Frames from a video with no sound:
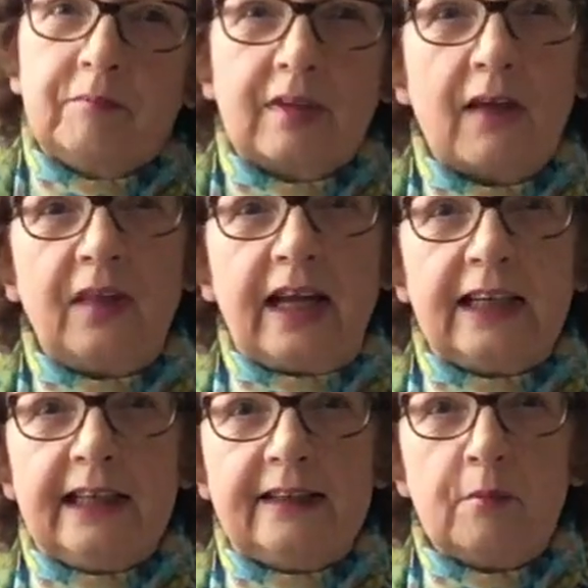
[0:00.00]
I think they
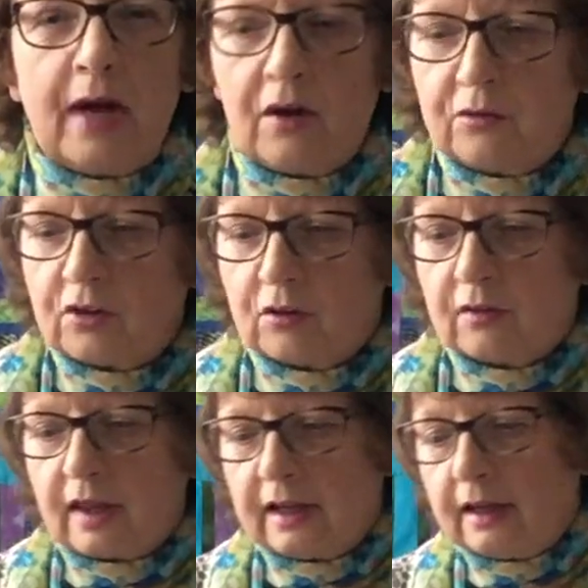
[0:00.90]
need the mouth, don't
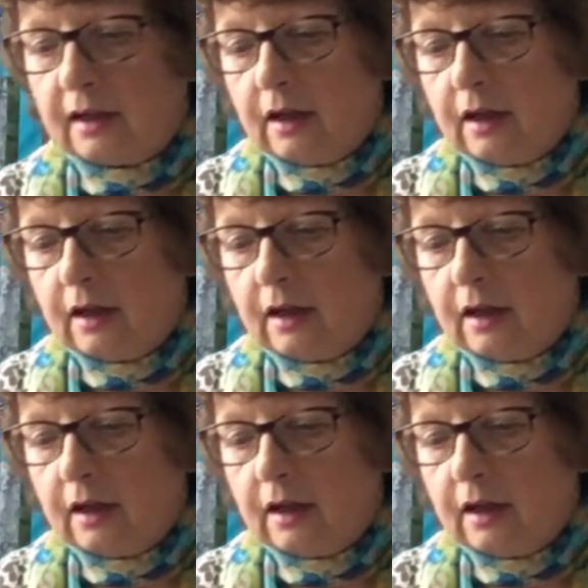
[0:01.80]
they?